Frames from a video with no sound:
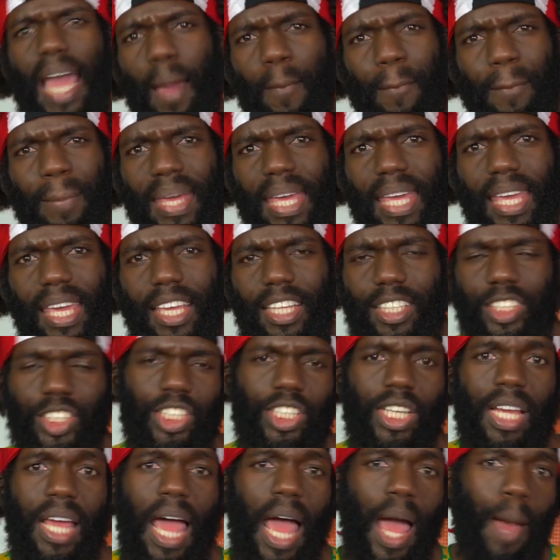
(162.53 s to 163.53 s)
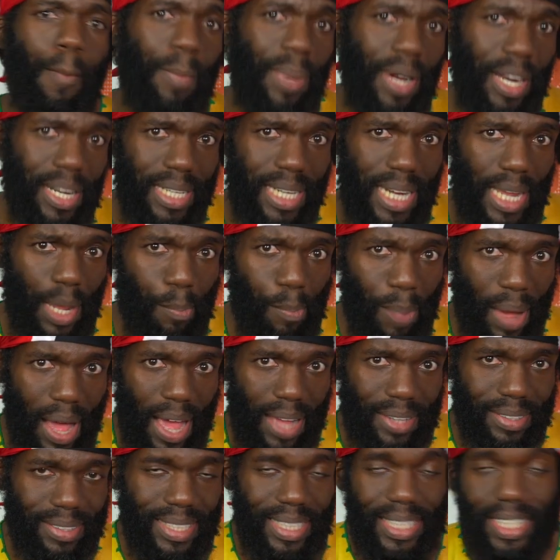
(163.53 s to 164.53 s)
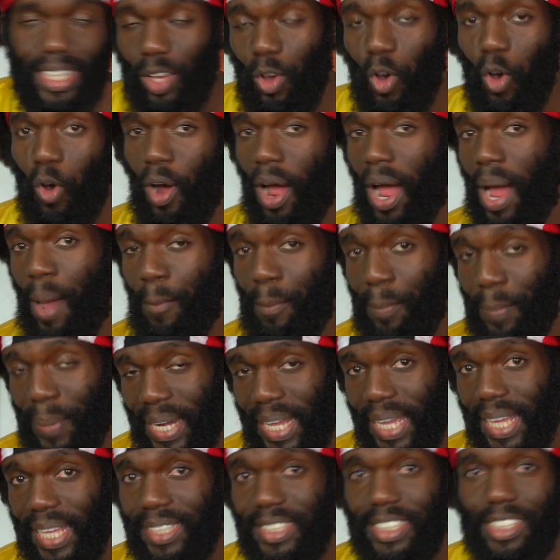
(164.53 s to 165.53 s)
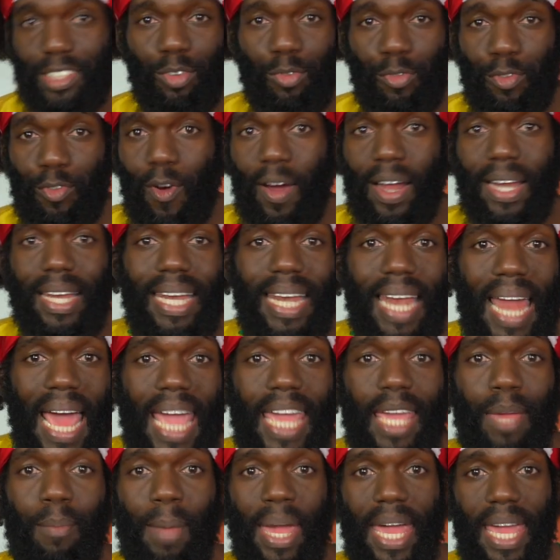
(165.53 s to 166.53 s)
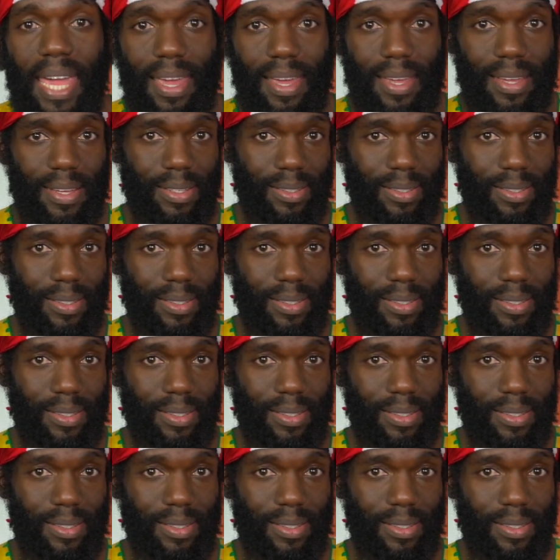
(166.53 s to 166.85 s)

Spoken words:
a beach, a birthday party, or a place for liming.